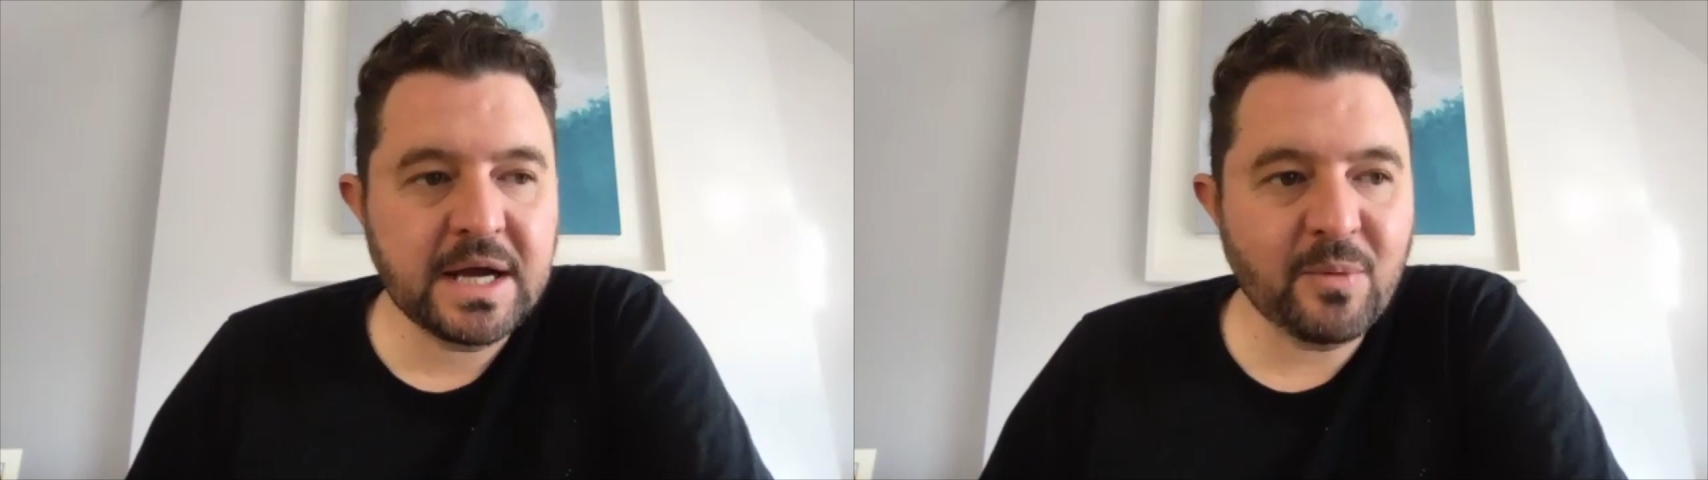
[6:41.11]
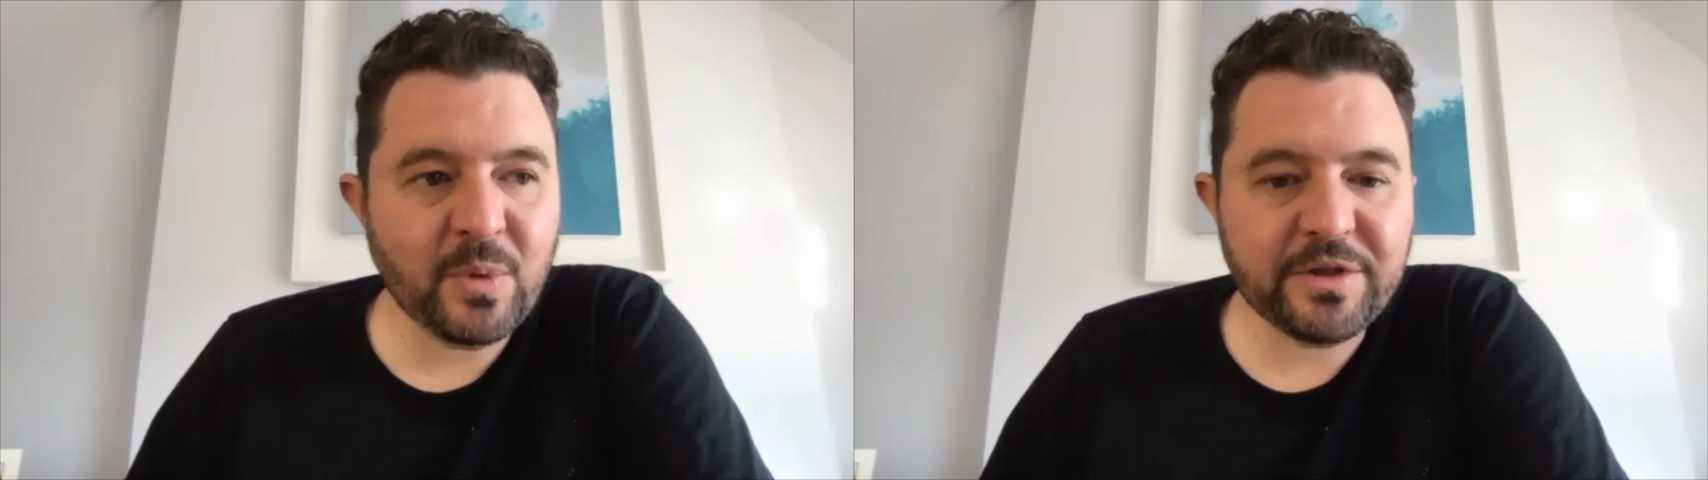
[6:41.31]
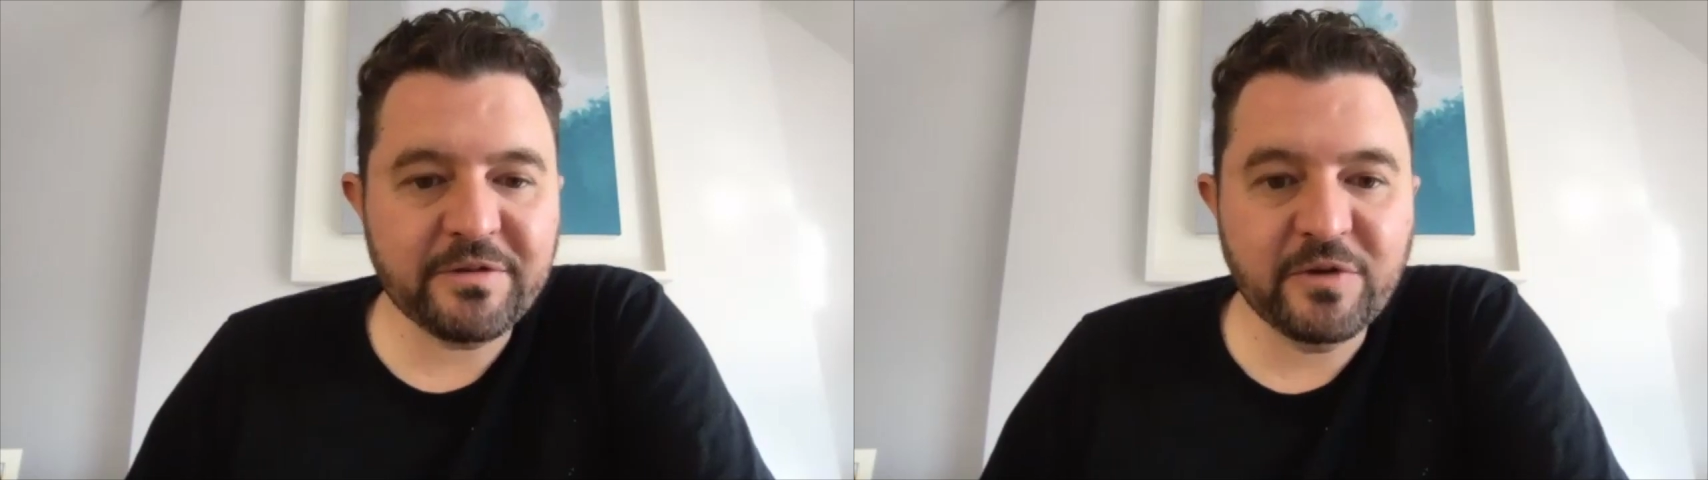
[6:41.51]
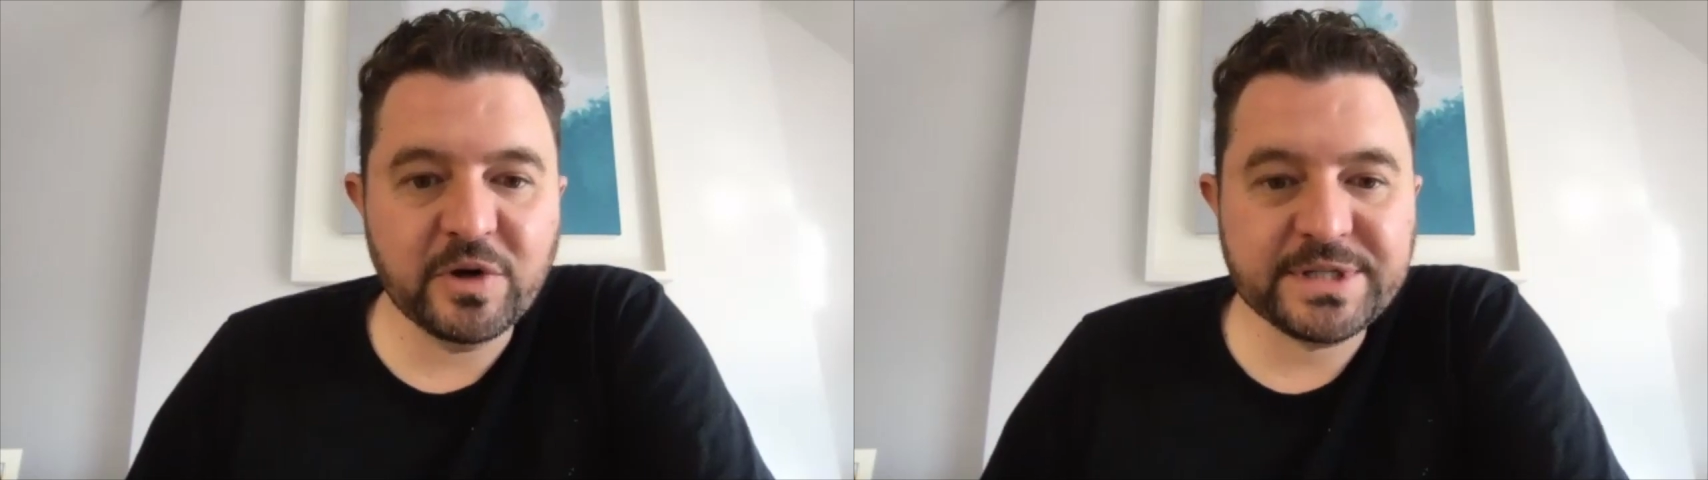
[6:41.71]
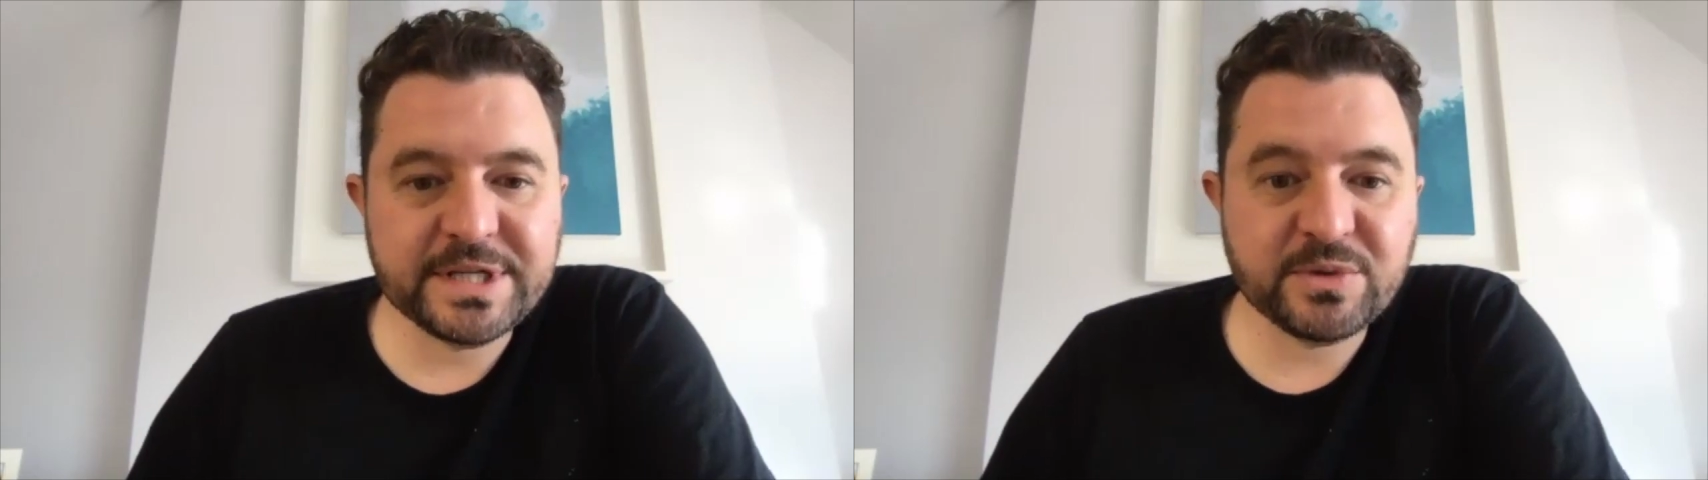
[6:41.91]
And one of the
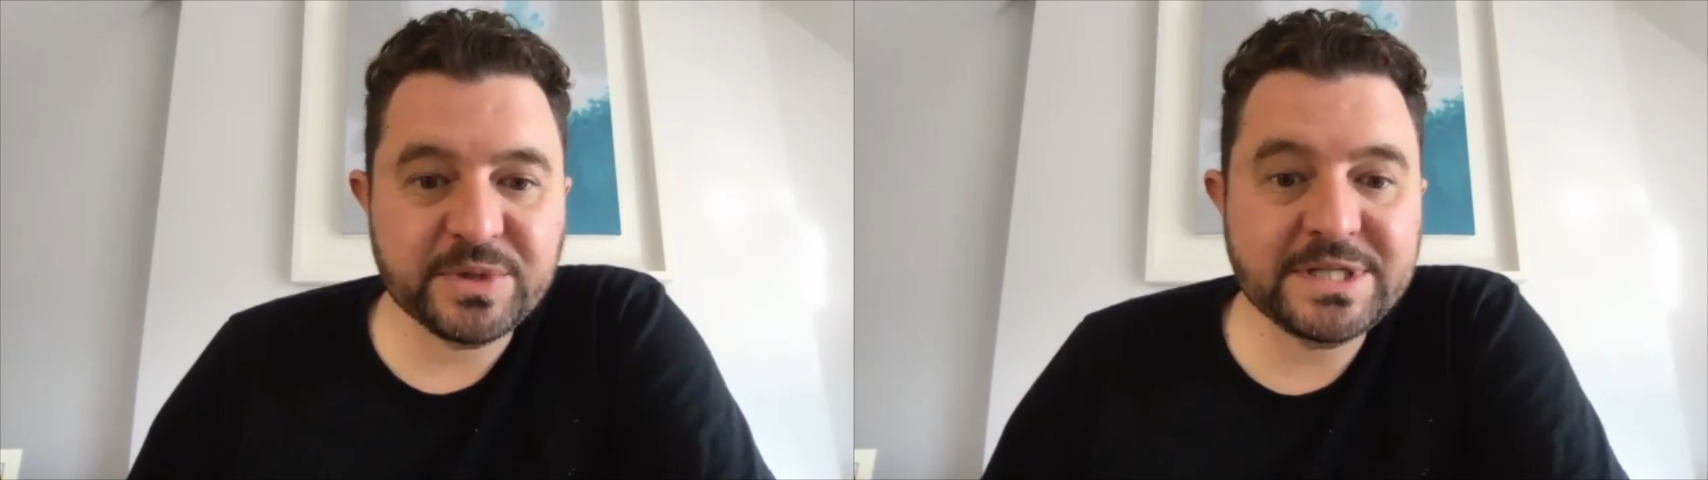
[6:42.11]
first things we